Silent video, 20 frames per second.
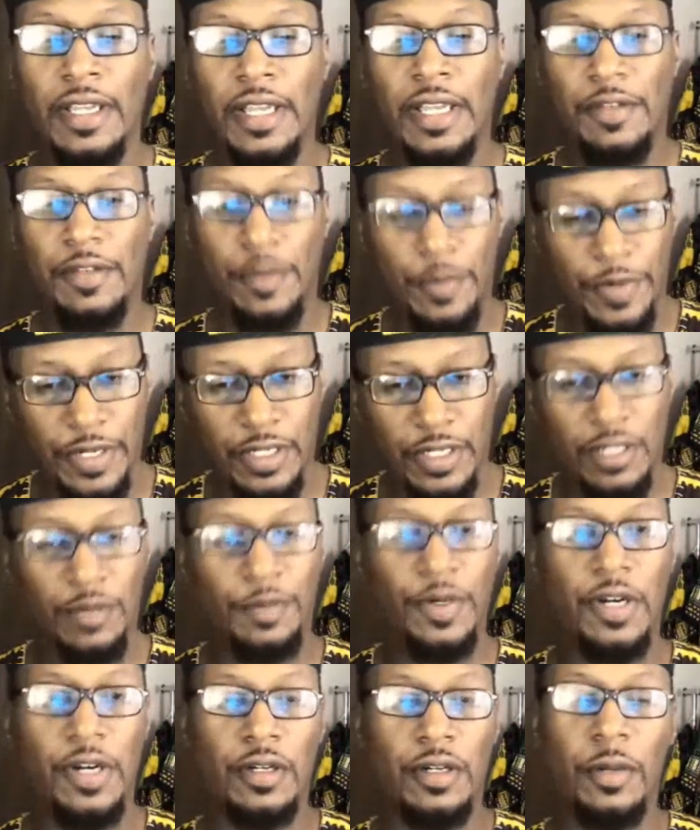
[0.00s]
If you put it in a
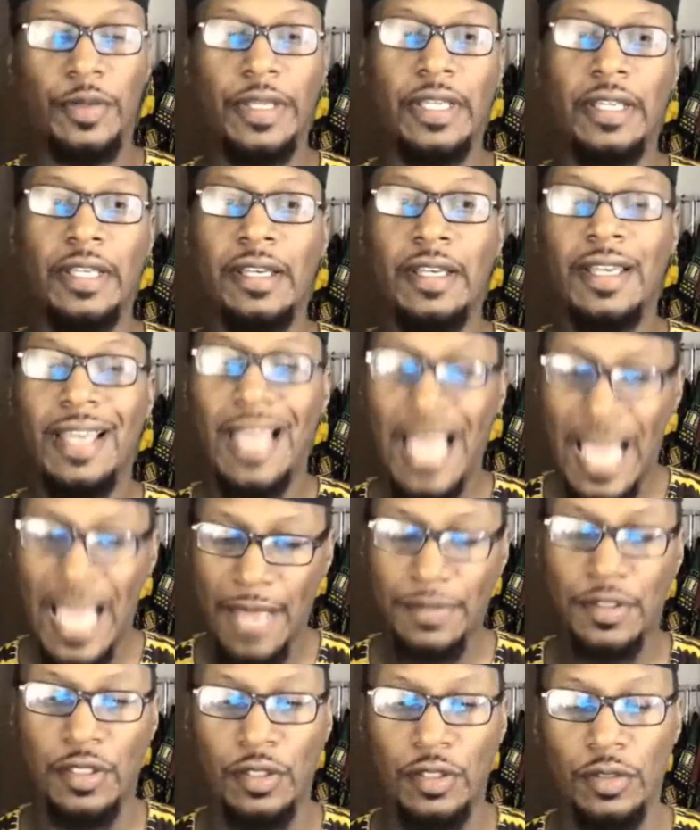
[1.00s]
book, we
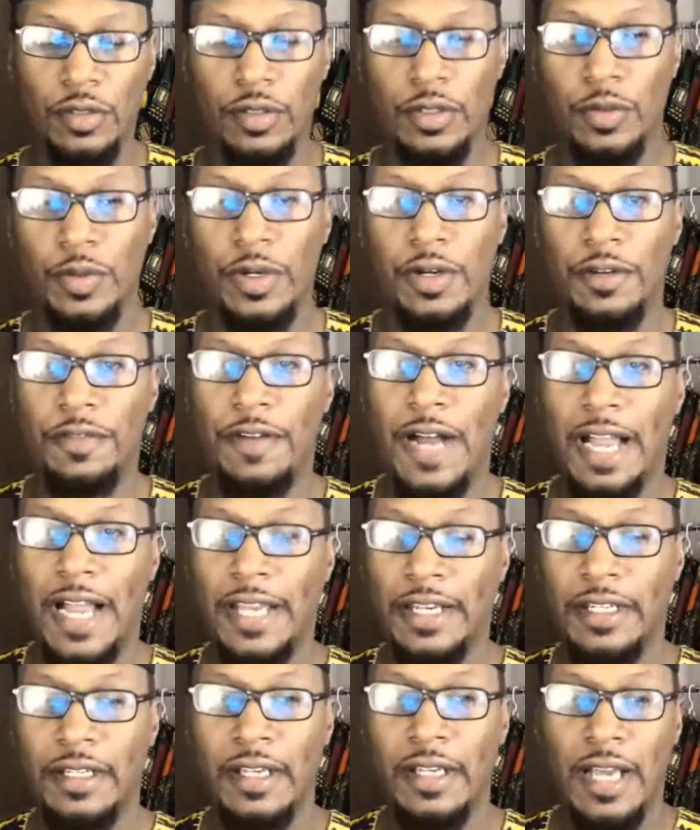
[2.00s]
absolutely will
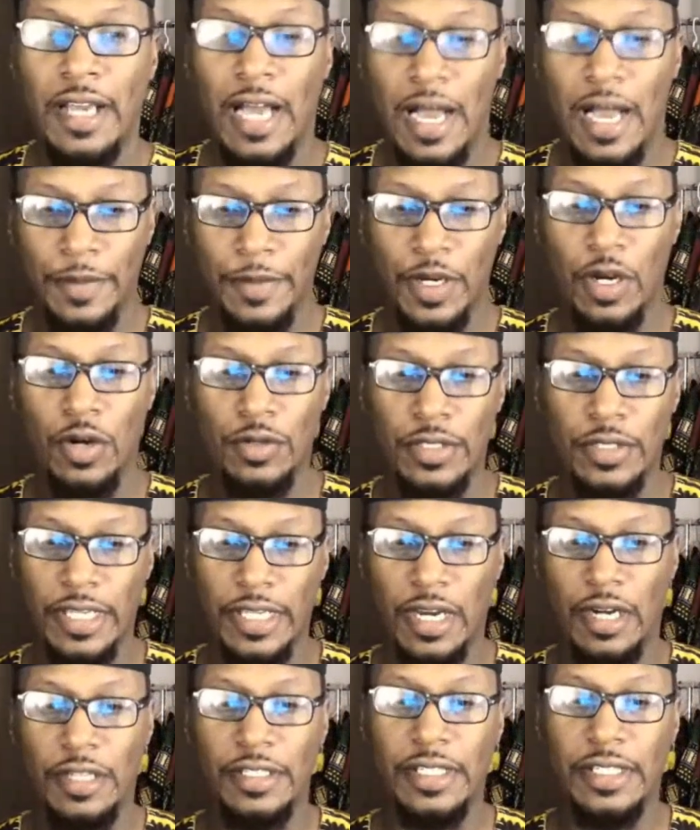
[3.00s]
find it. I'm your host,
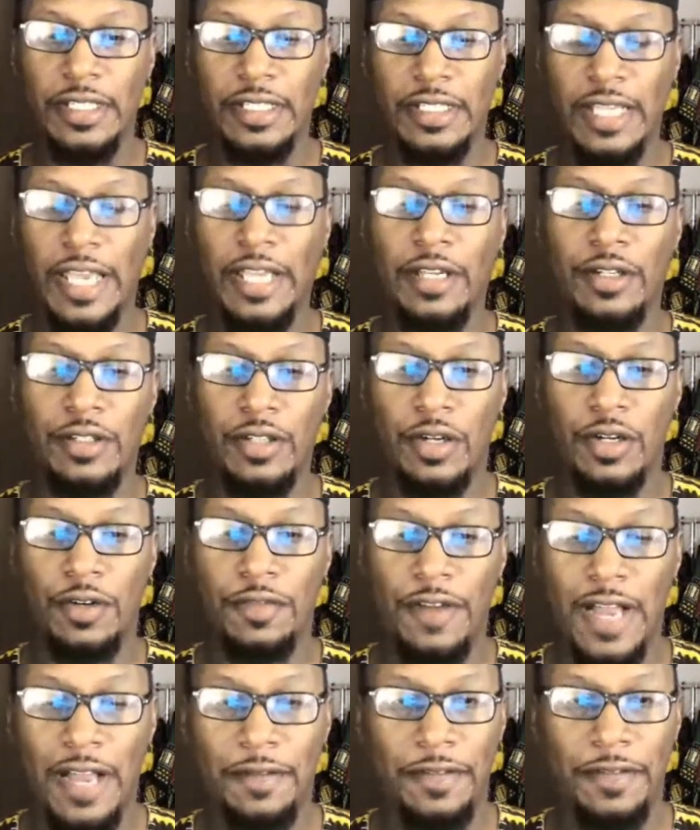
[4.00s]
ERGJ, your
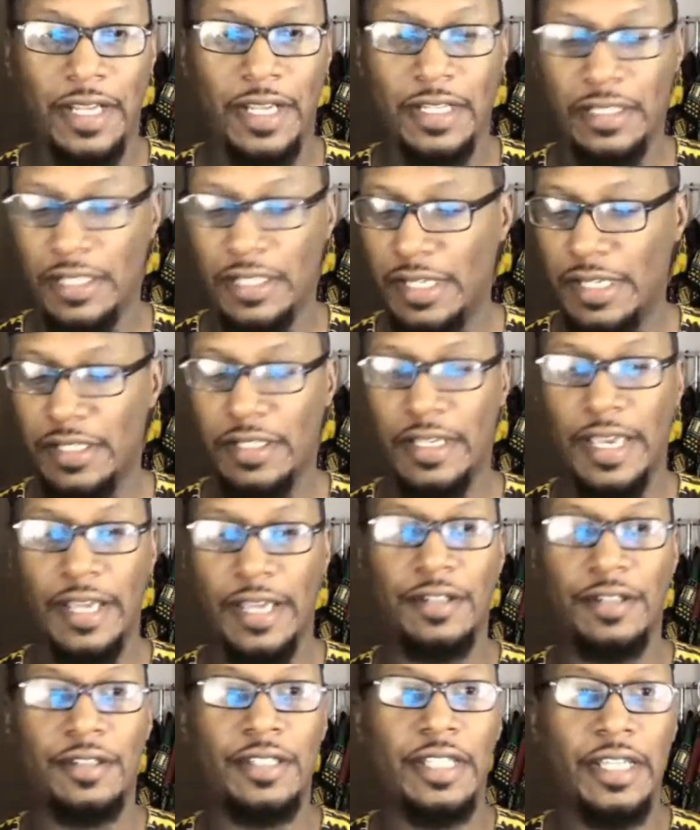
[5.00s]
certified financial
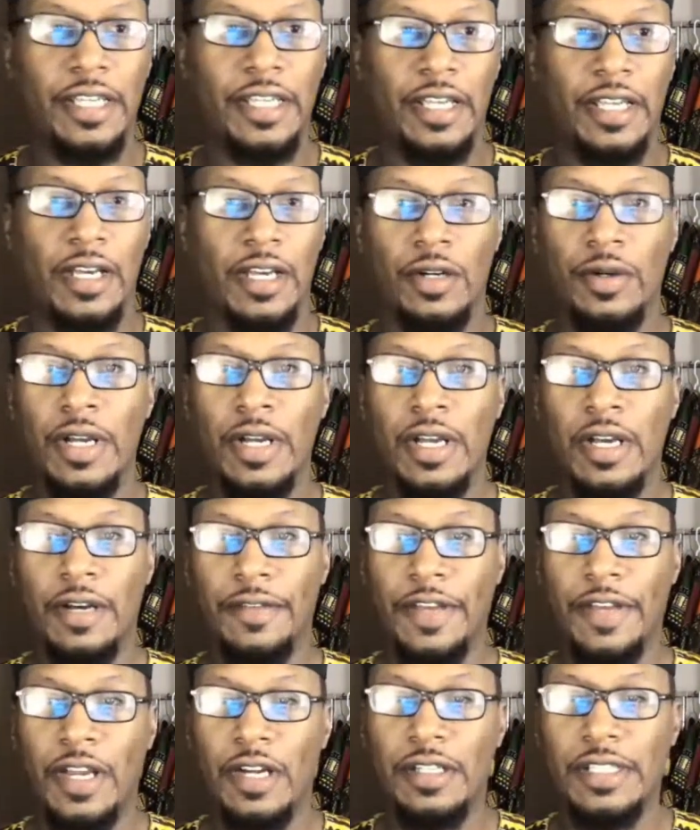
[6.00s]
educator, CEO of
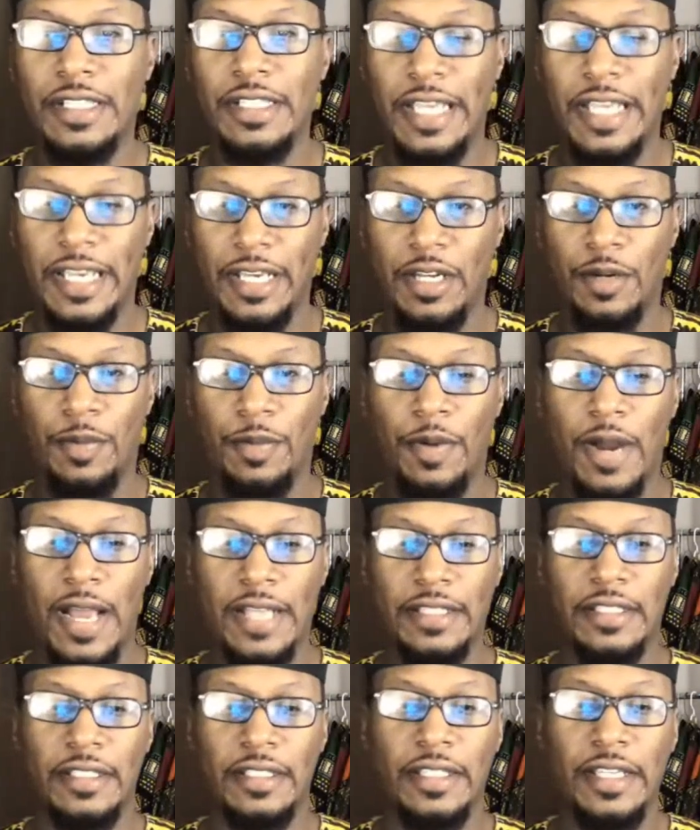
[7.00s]
ERGJ
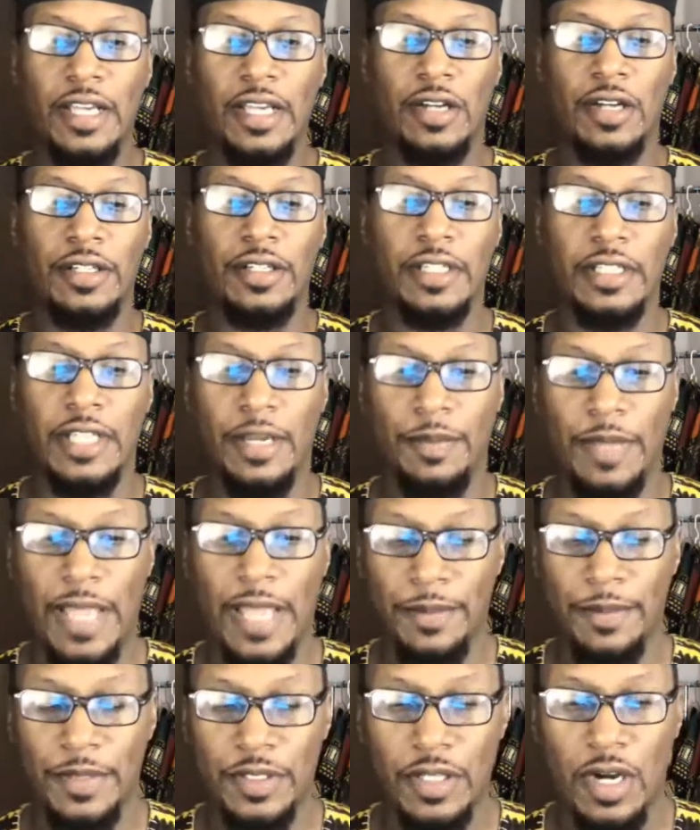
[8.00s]
Enterprises, ERGJ
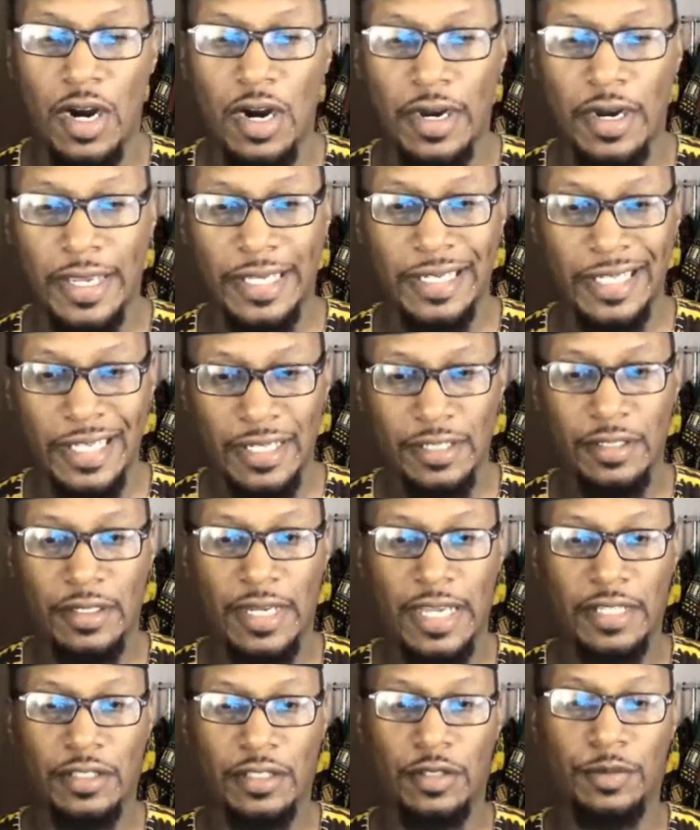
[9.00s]
Black Bazaar, and
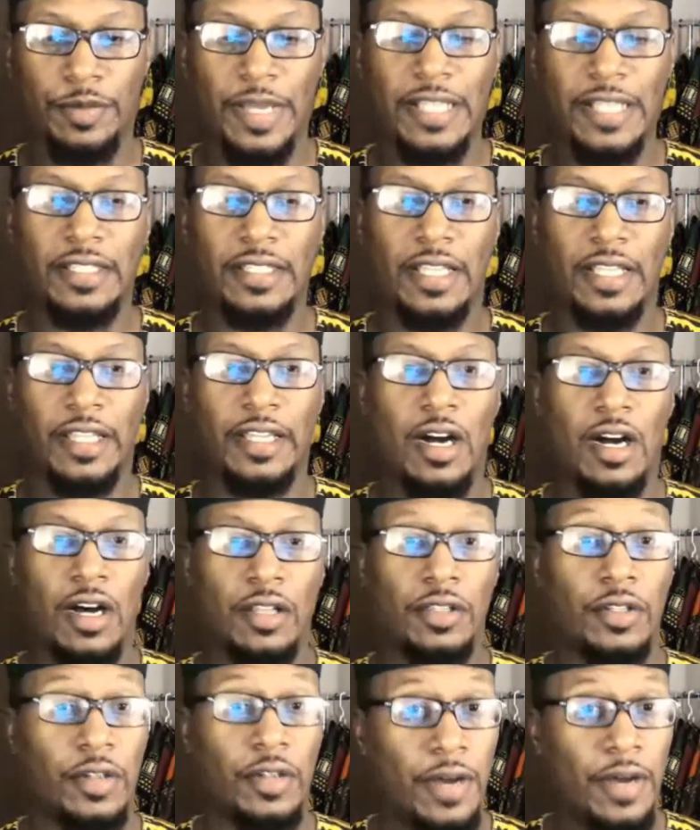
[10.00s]
international best-selling
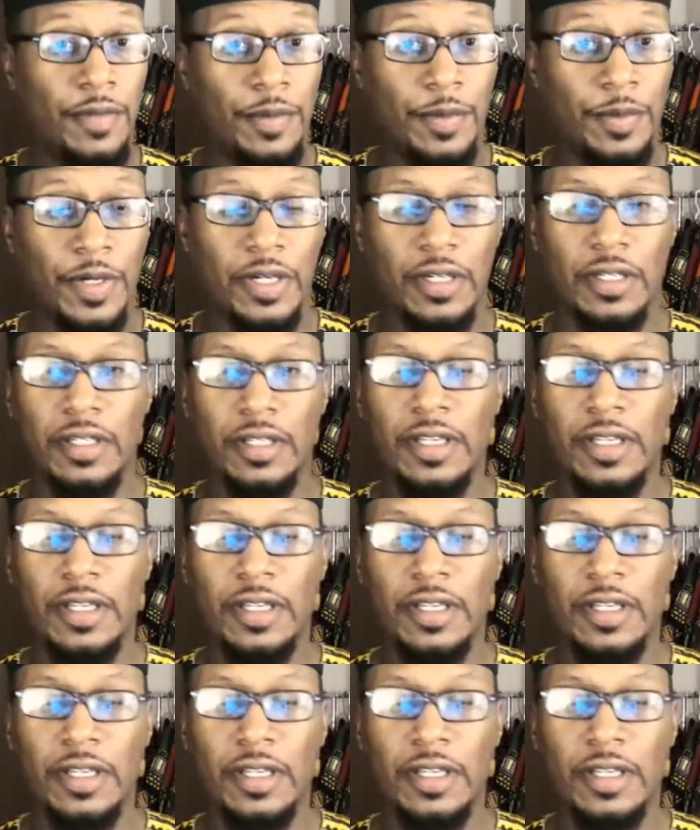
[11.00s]
author of the book,